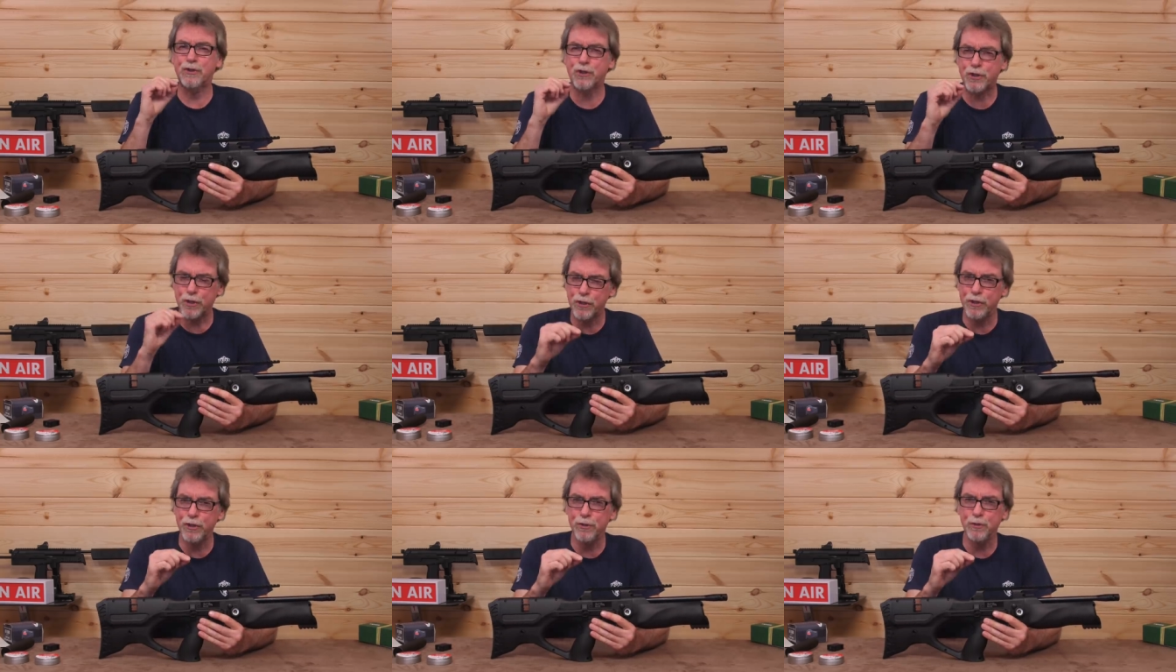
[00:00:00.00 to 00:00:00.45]

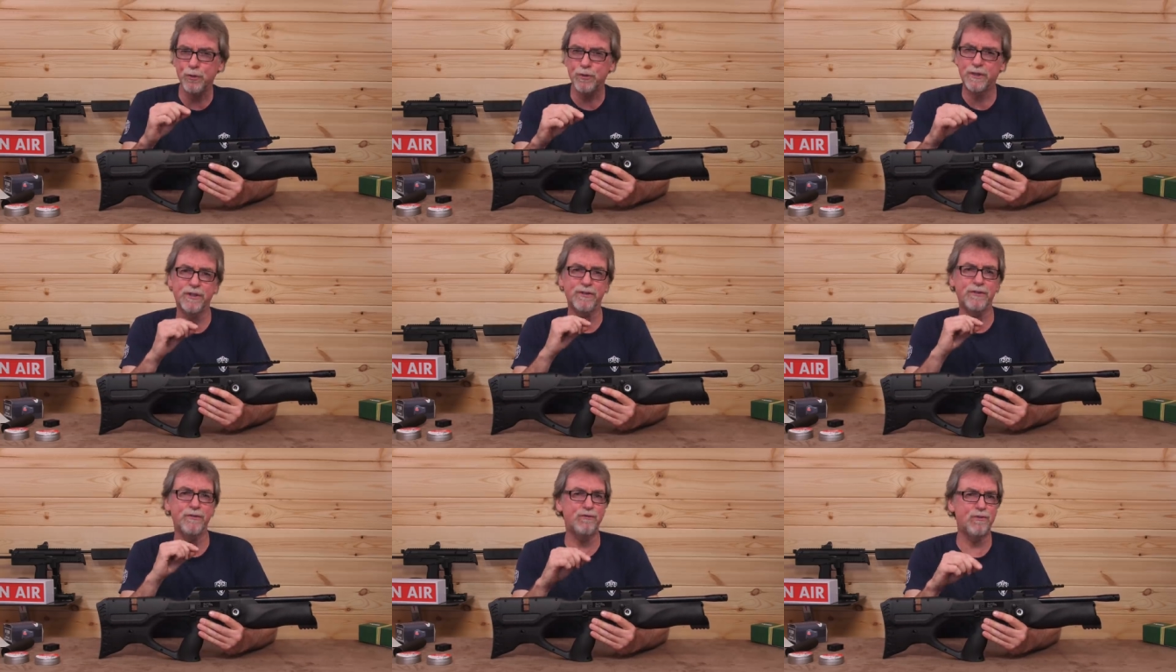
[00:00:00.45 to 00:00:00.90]
true
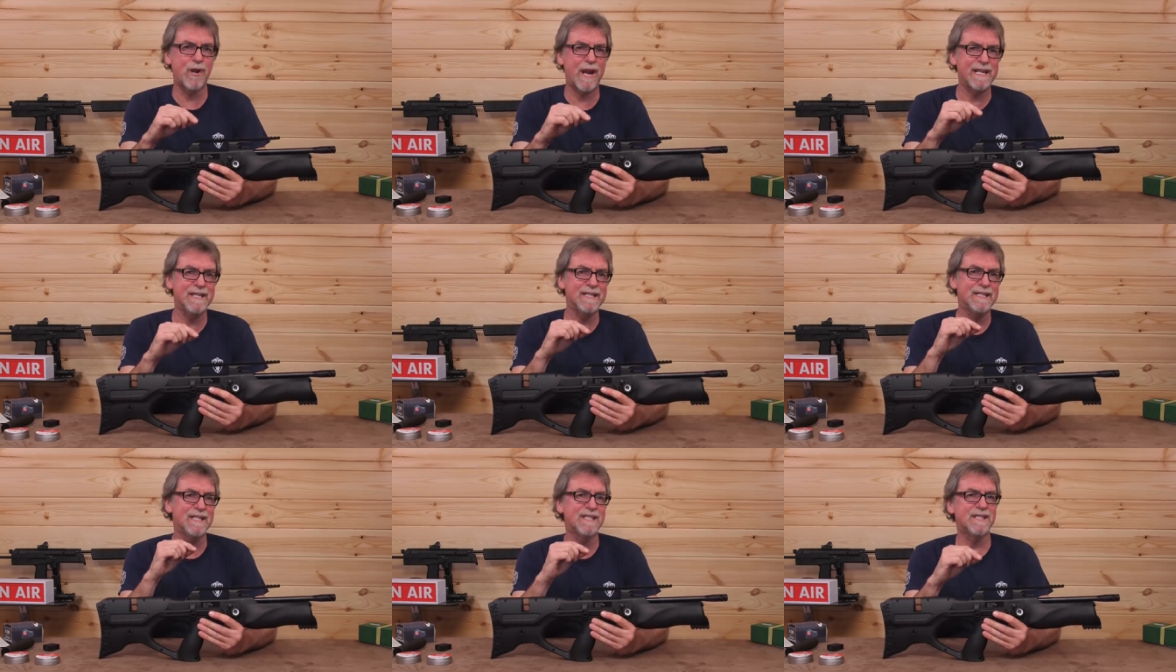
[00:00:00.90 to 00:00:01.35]
to the
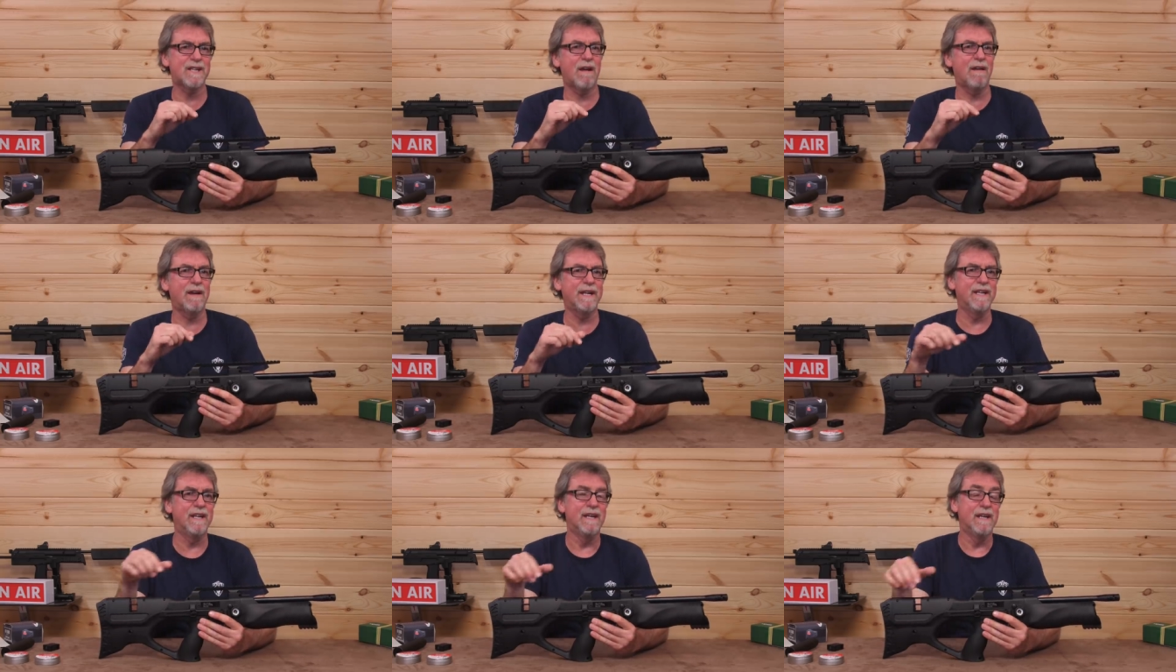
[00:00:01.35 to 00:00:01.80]
Reign
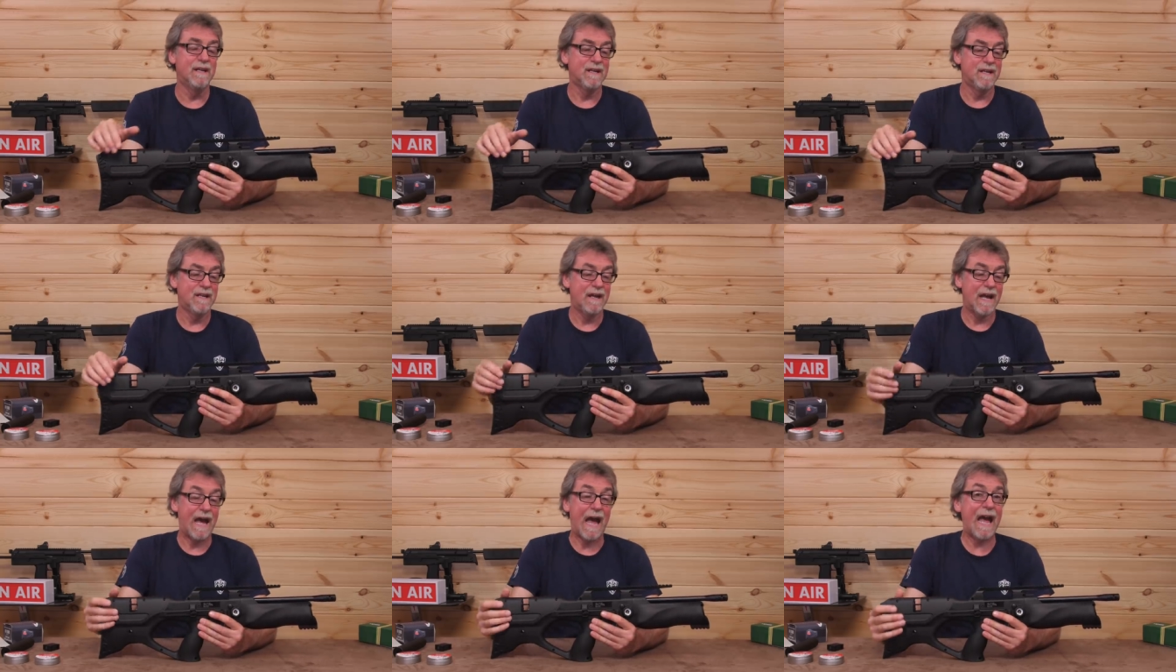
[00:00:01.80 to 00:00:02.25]
design
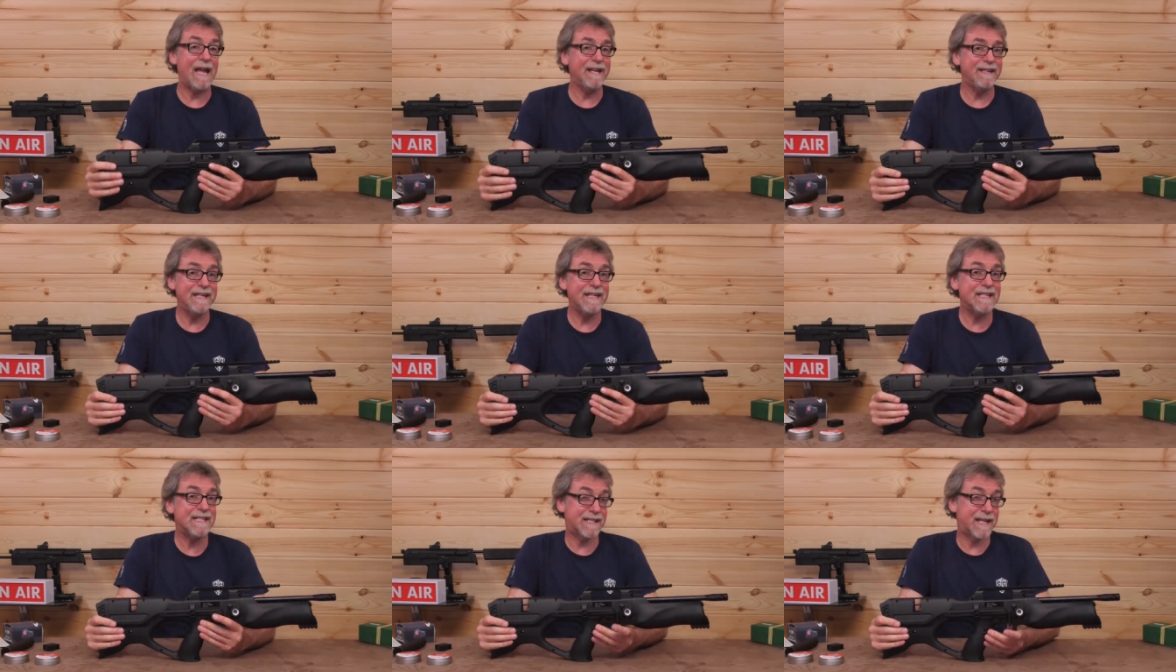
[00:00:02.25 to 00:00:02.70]

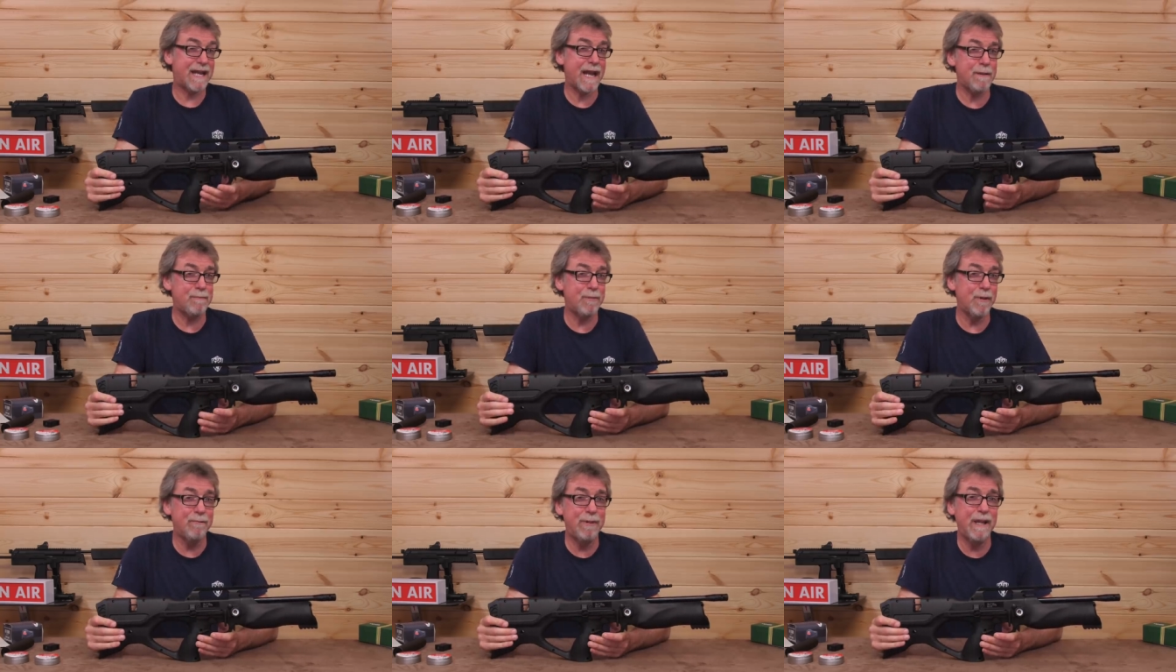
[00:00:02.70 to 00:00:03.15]
and its
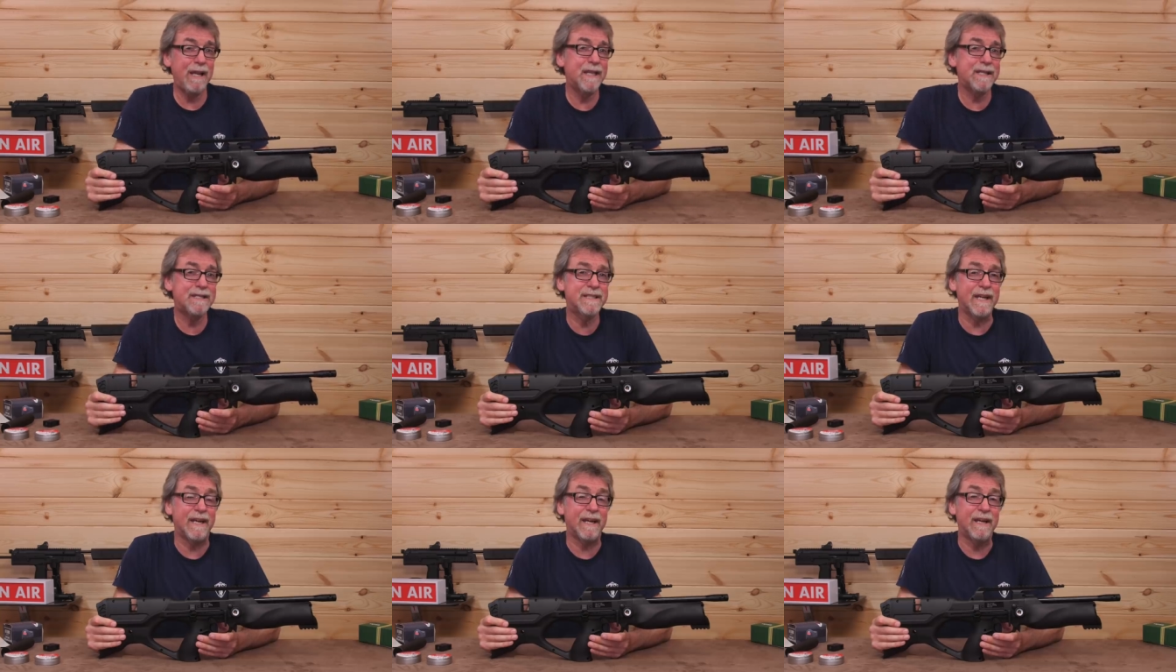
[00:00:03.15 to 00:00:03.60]

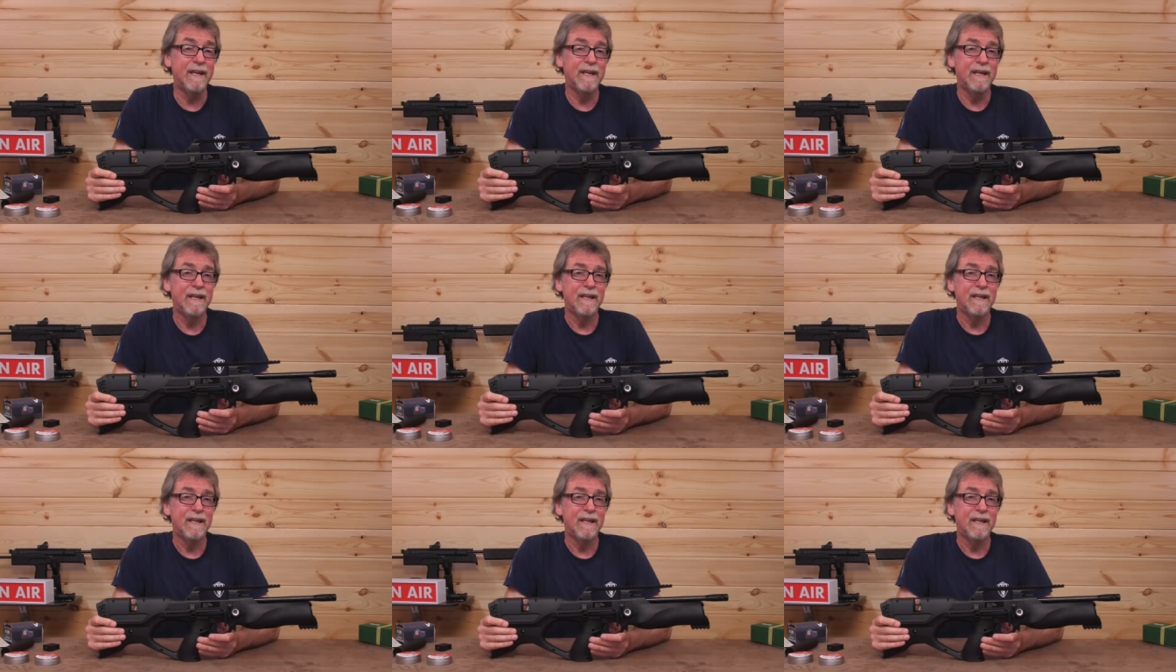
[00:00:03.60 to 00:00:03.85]
capability.